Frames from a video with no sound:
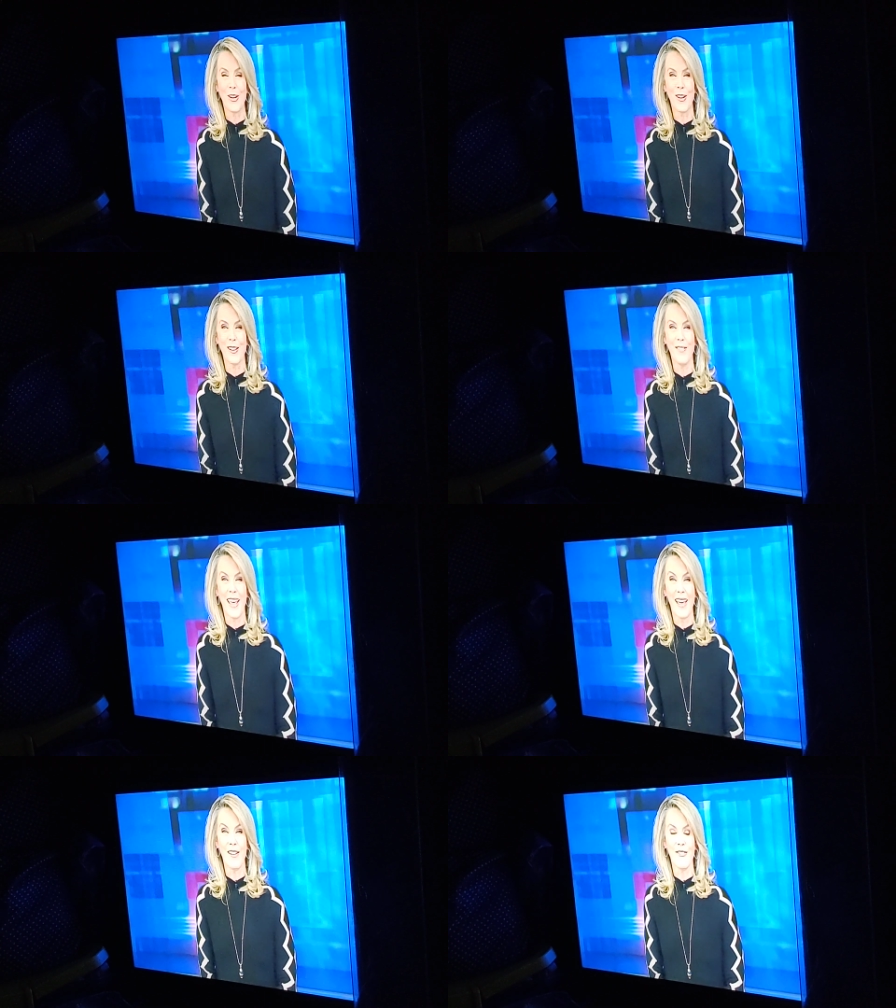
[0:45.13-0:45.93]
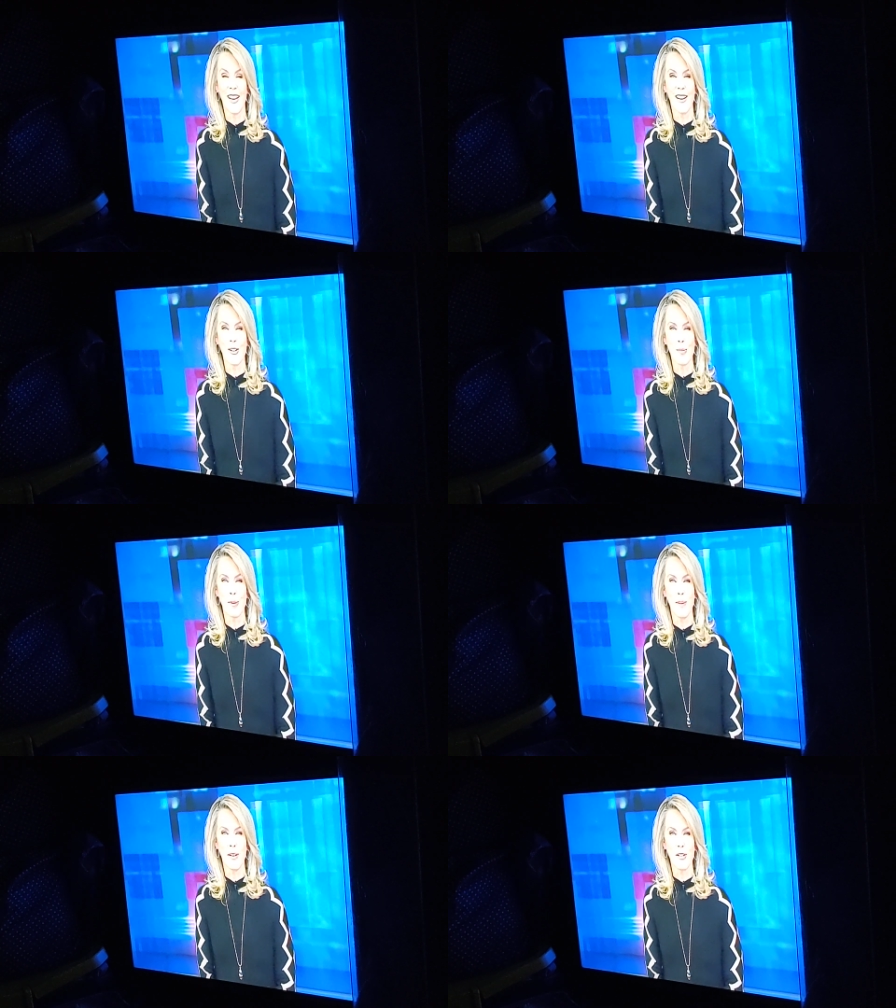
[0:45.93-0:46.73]
The Harlem
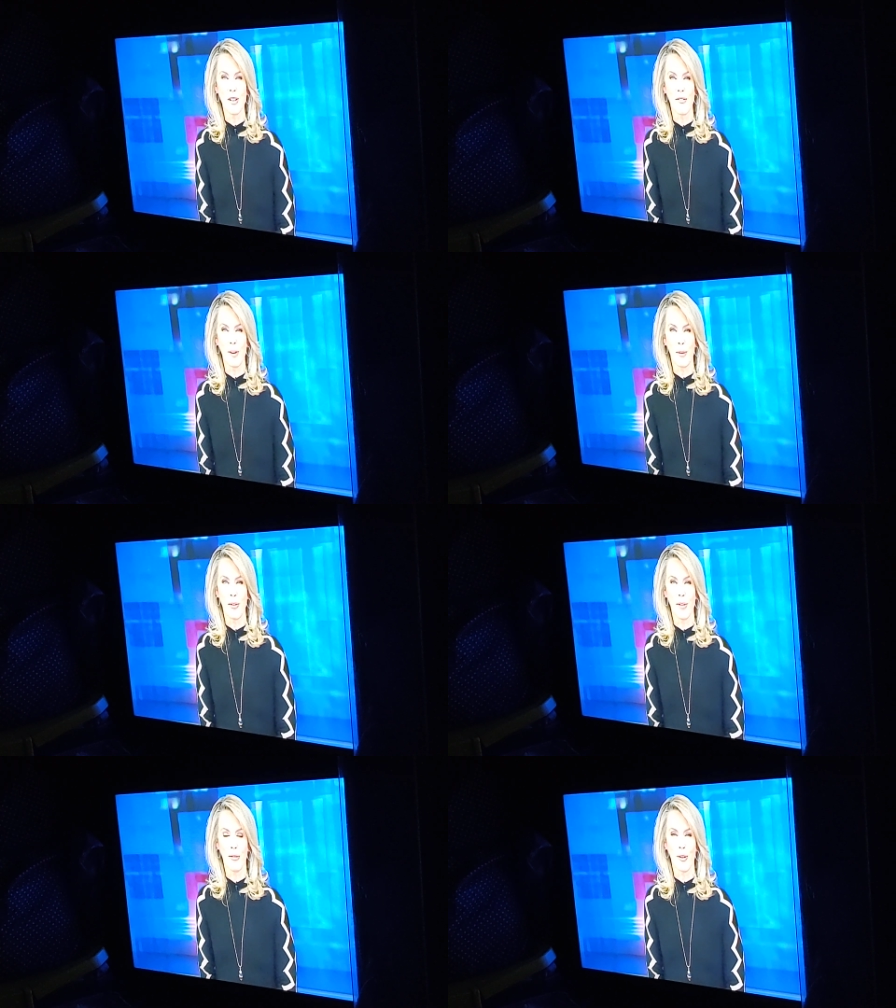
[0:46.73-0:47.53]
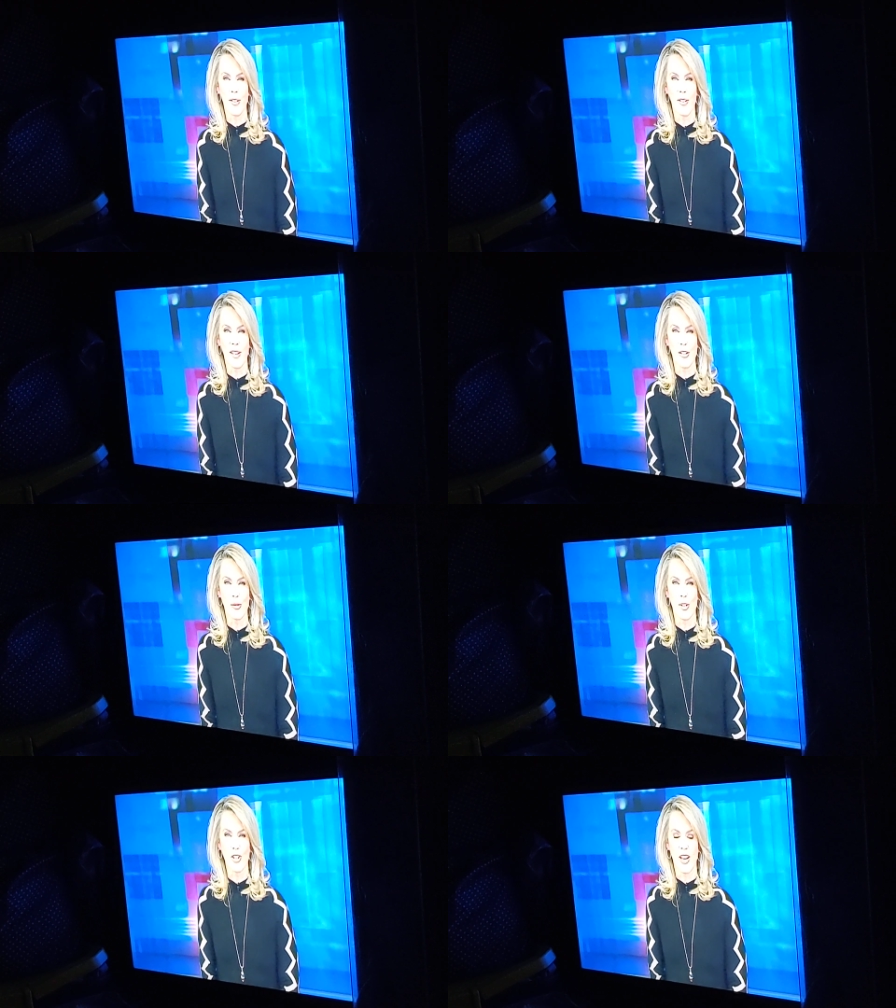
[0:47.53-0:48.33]
Hellfighters premieres February 4th on the
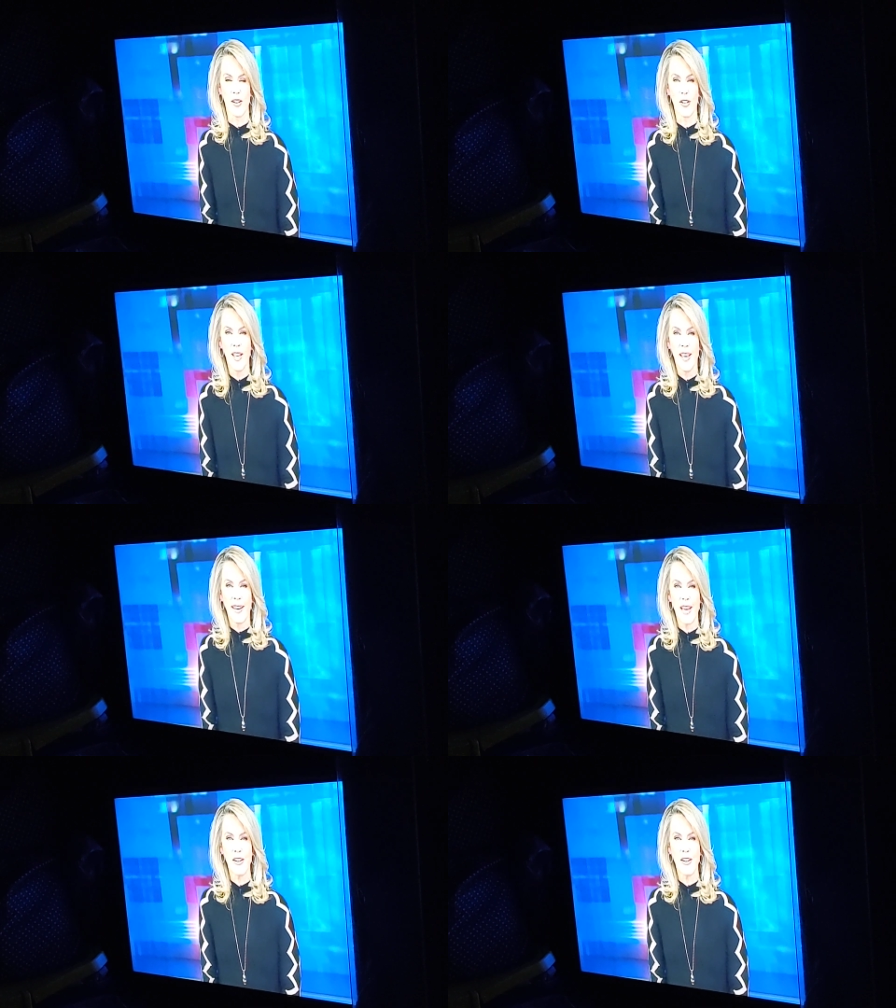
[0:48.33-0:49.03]
History Channel.